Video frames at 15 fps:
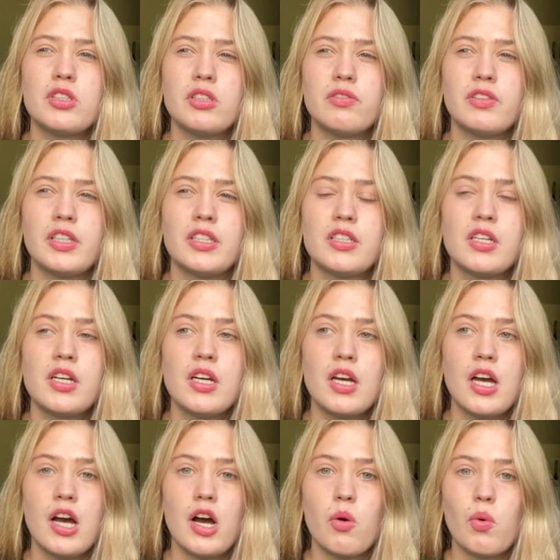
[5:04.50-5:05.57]
different
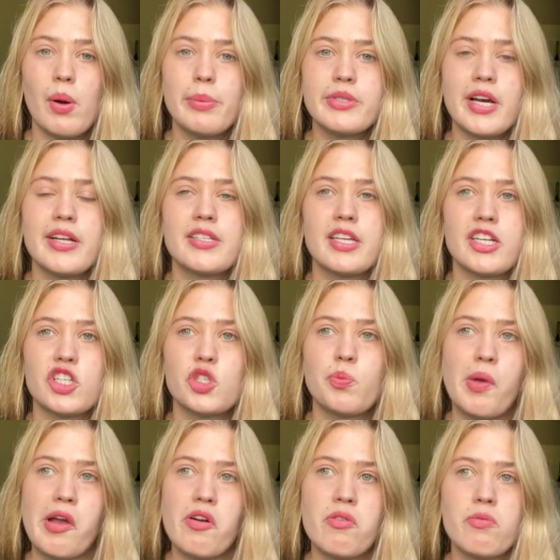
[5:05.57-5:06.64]
websites like
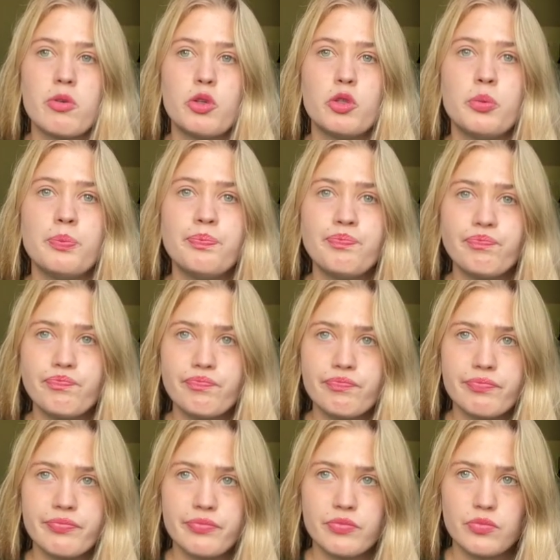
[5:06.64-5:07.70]
Spare Room.
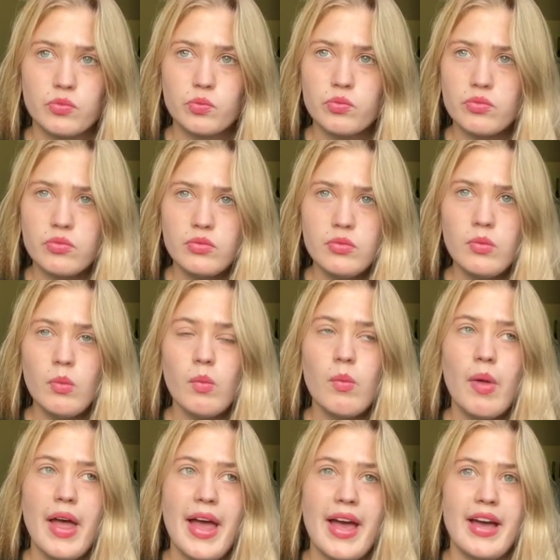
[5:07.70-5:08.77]

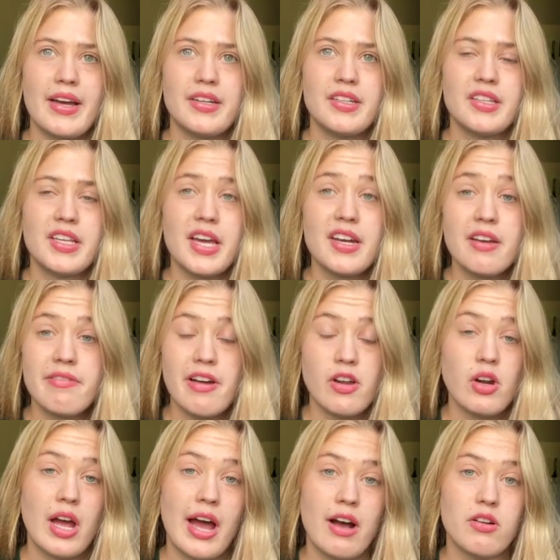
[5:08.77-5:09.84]
And in the end, I found
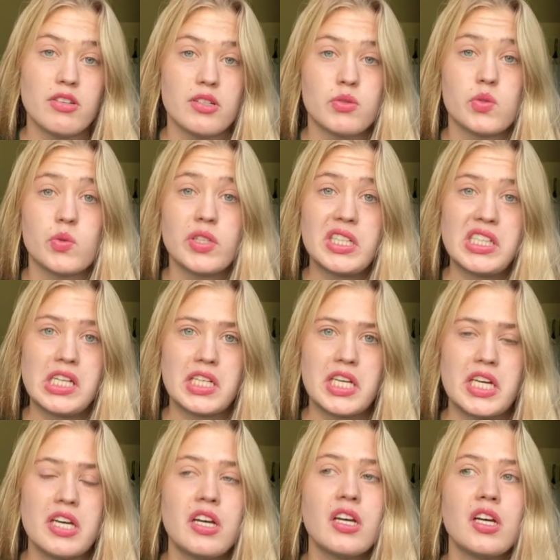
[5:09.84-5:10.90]
a house. I was really
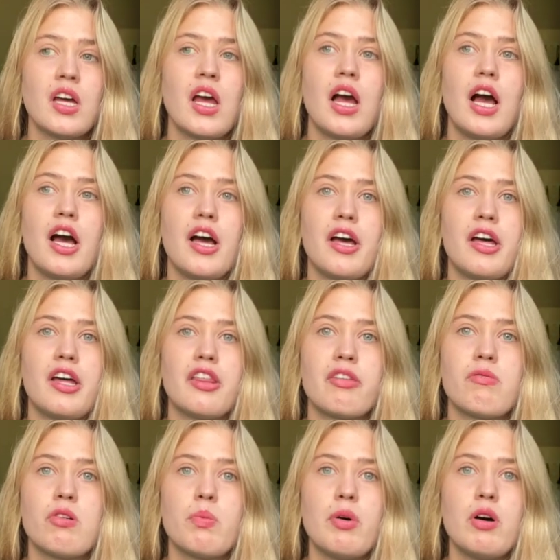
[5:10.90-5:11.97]
lucky
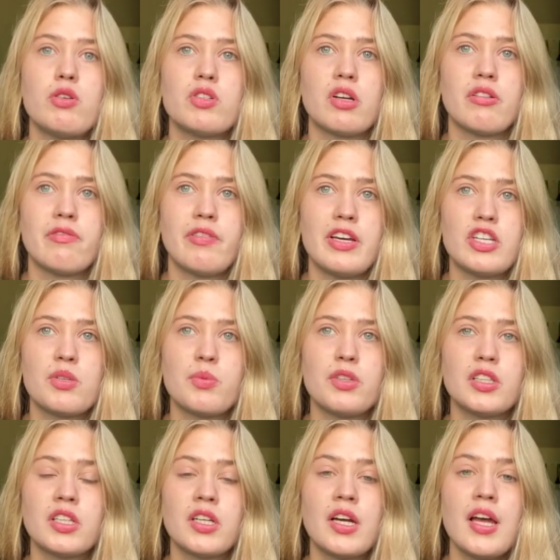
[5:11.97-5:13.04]
through a post on
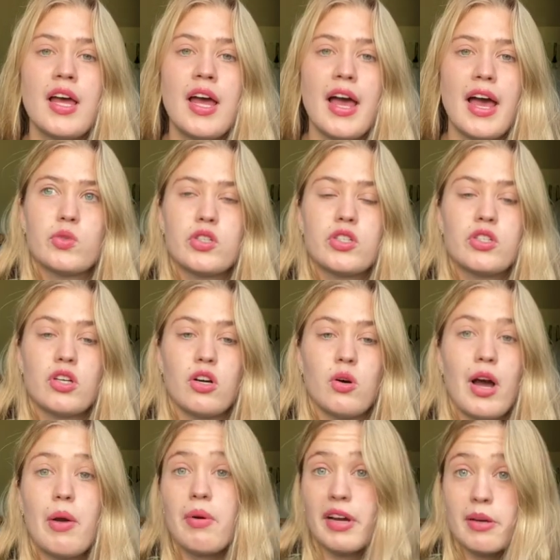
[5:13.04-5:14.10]
Facebook. So
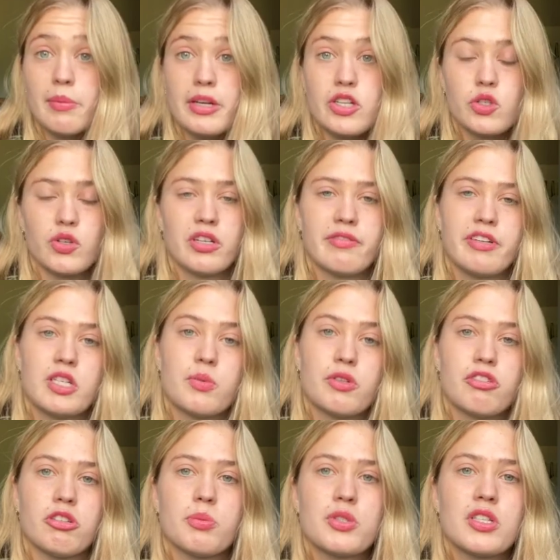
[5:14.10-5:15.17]
I recommend joining Facebook
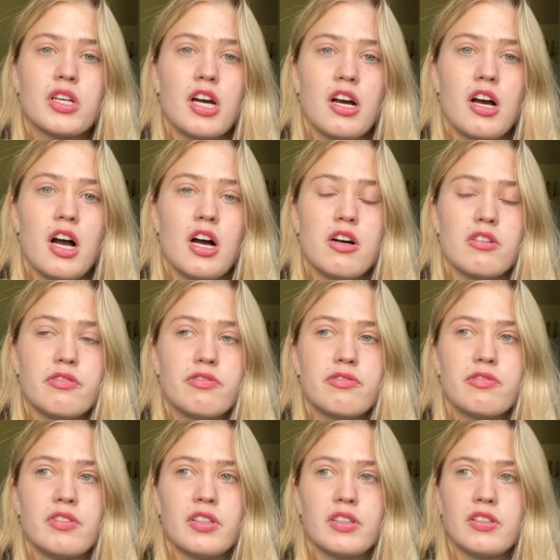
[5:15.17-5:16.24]
groups
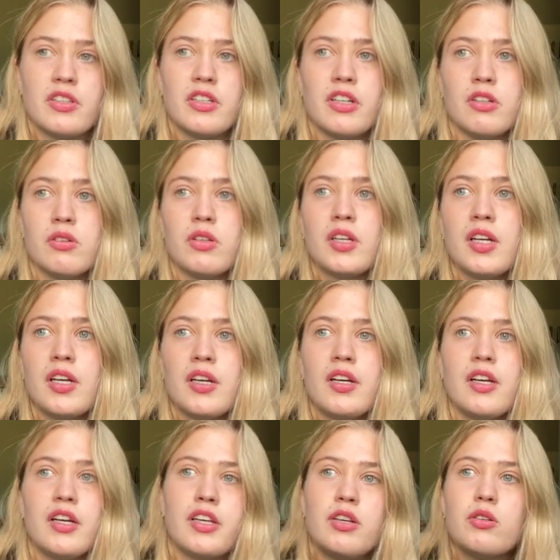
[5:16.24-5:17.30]
of, you know,
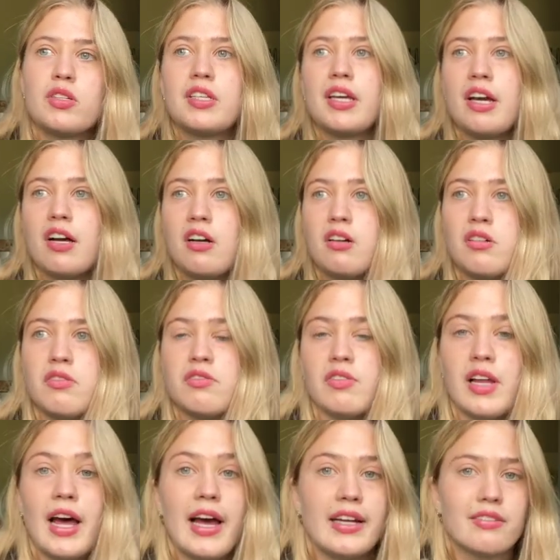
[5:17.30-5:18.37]
UCL
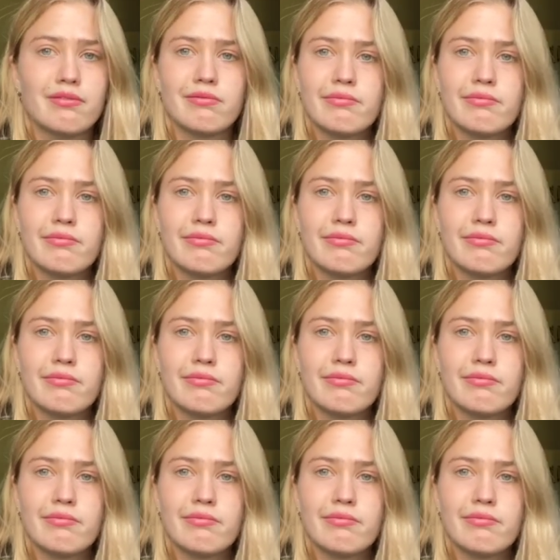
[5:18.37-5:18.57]
flat